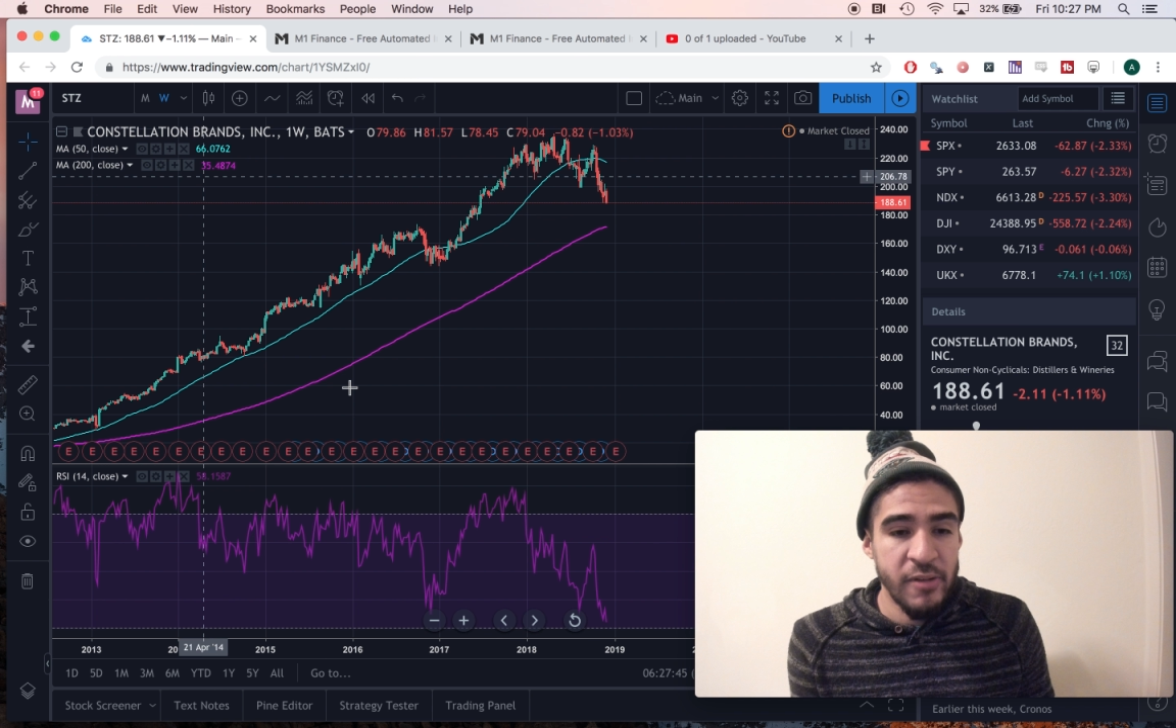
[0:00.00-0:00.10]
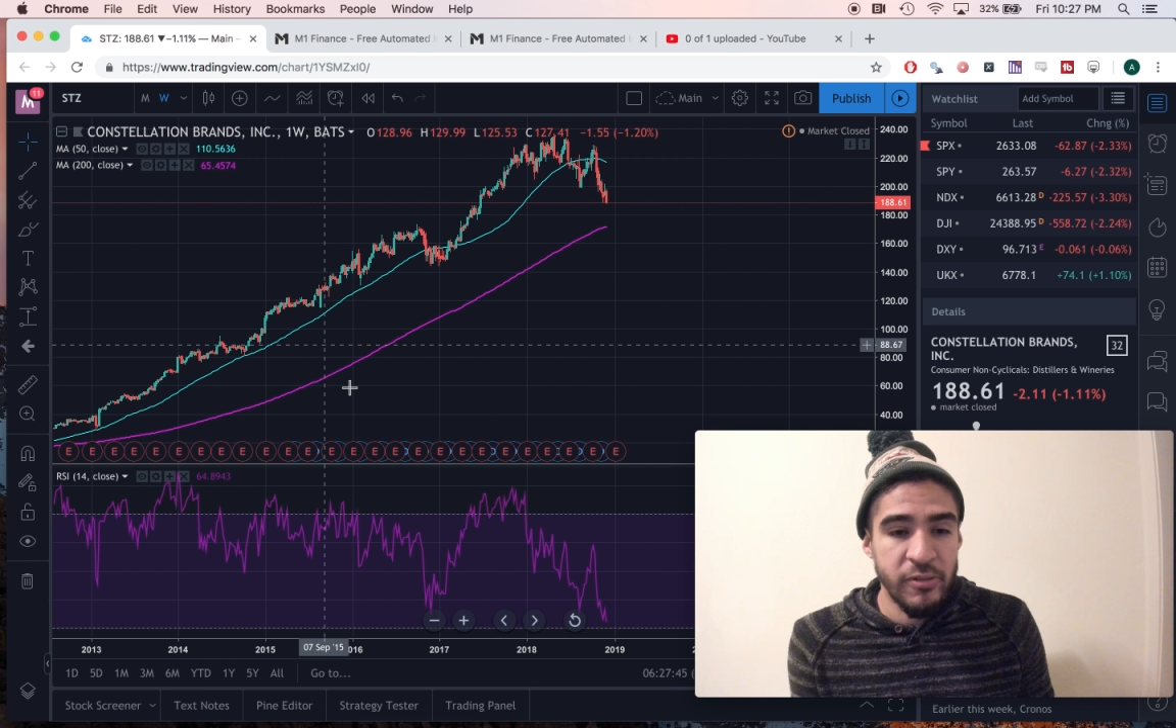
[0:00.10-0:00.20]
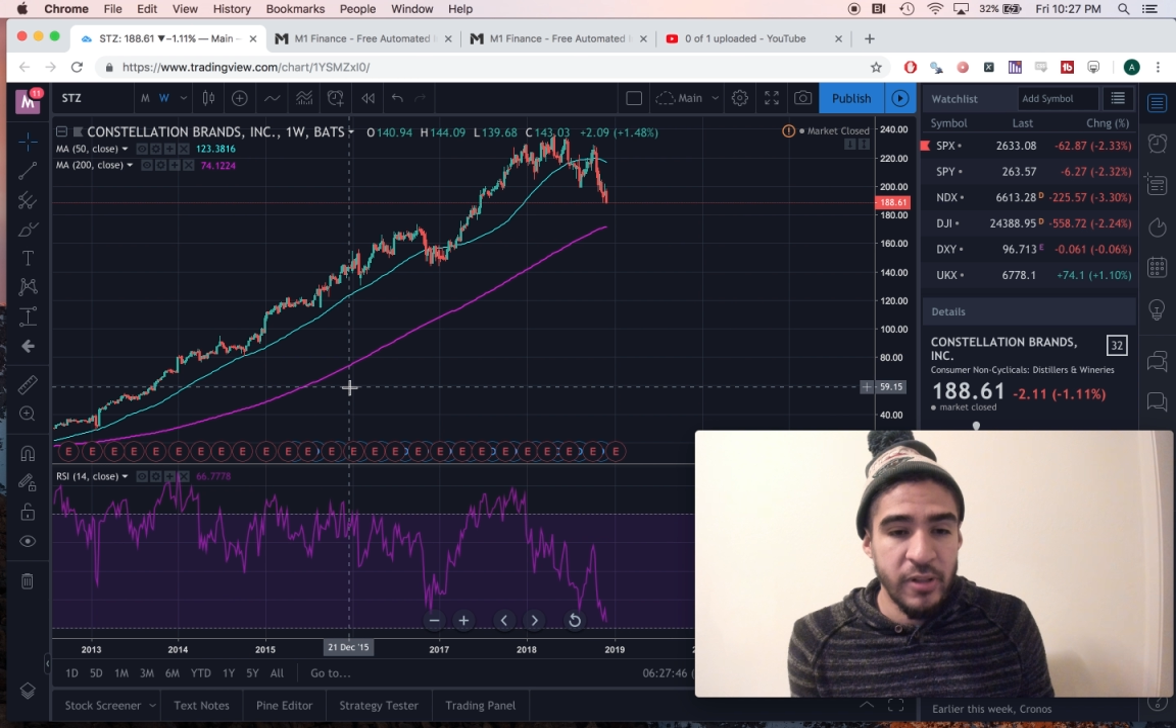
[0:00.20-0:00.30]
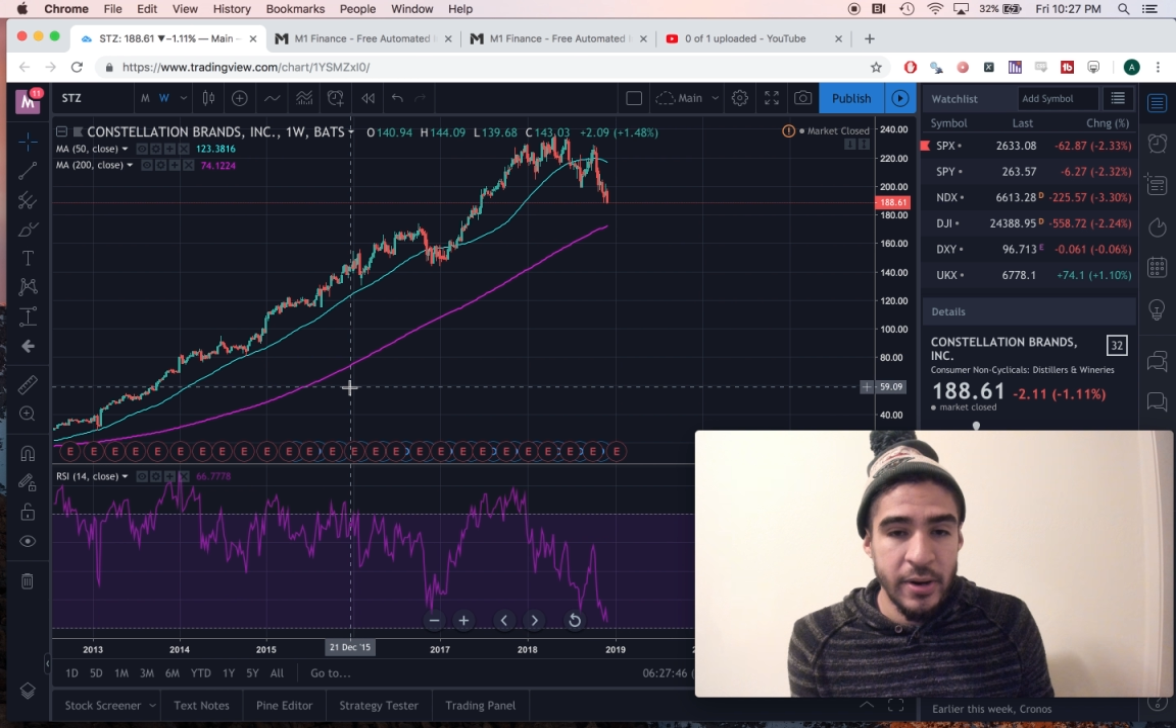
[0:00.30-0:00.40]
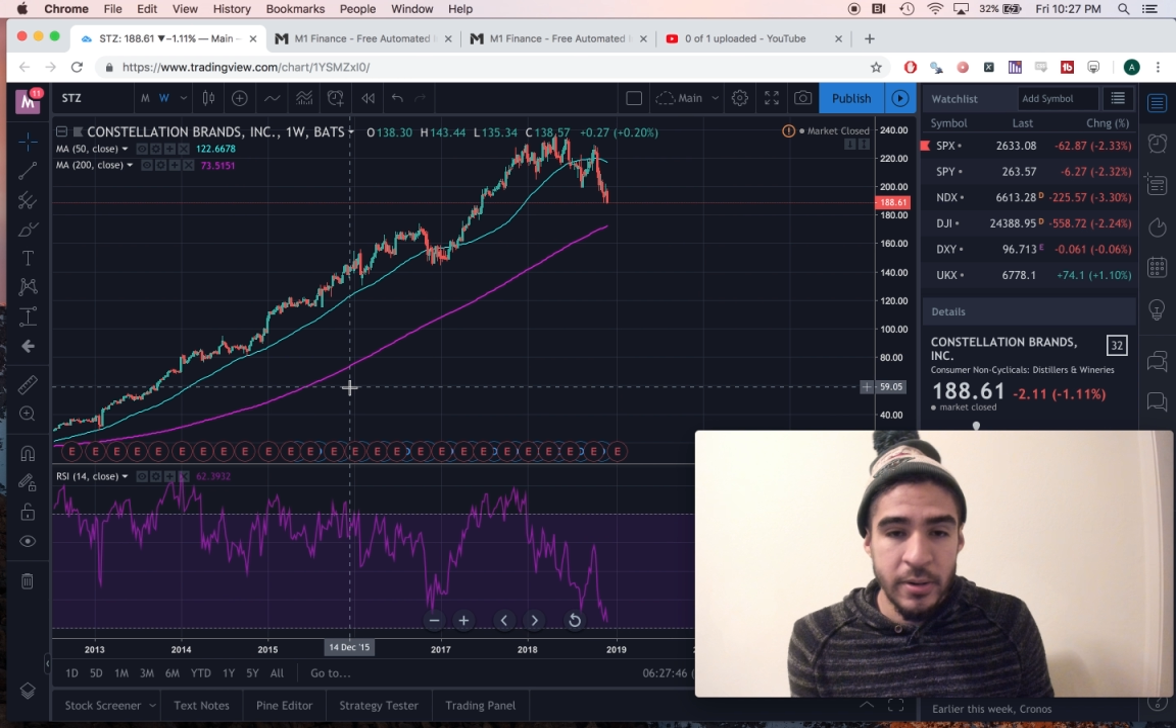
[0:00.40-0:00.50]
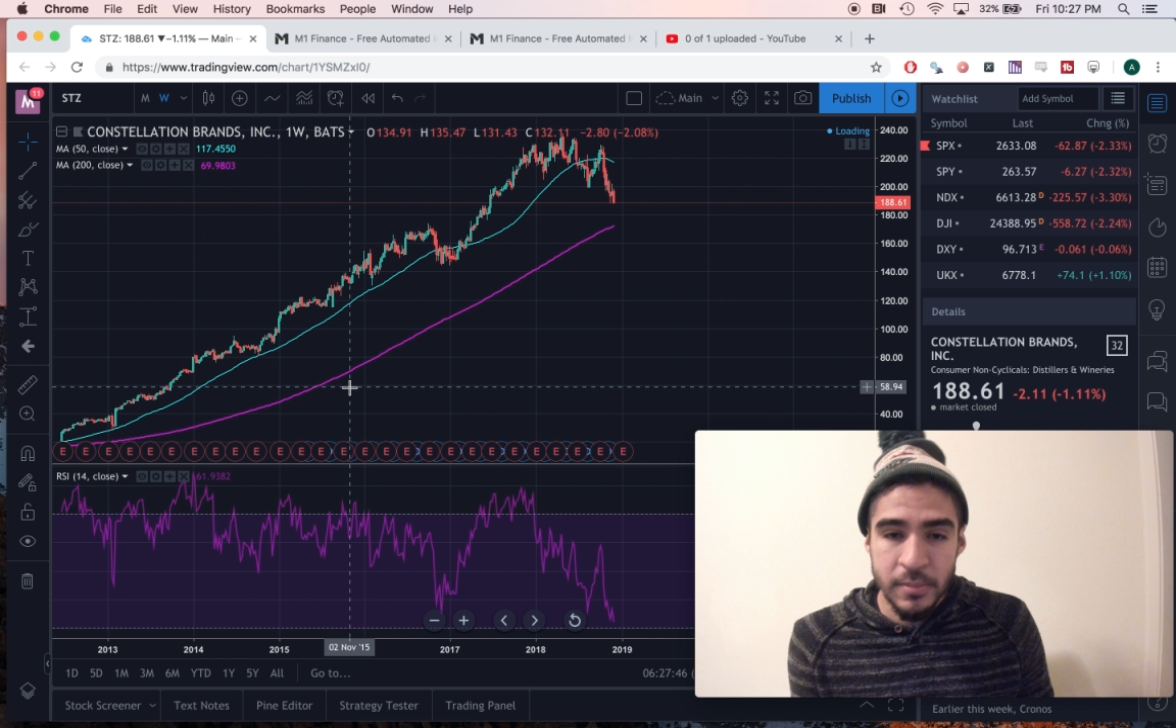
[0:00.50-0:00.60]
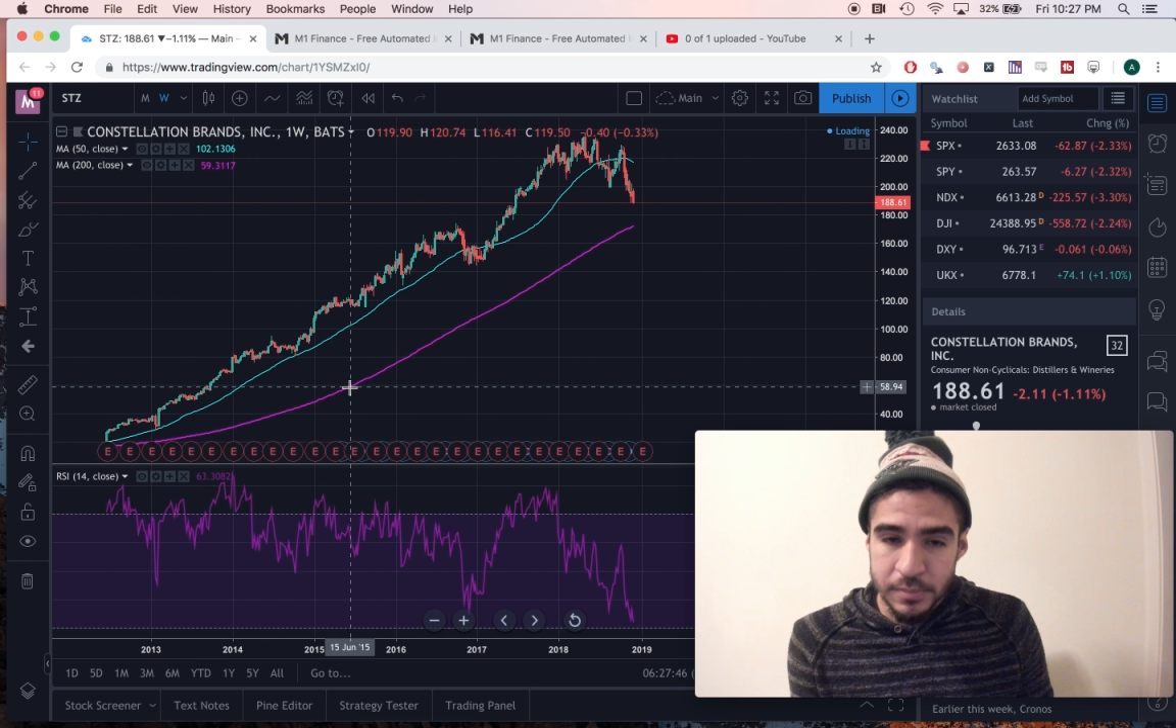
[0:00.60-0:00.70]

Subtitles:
flyer,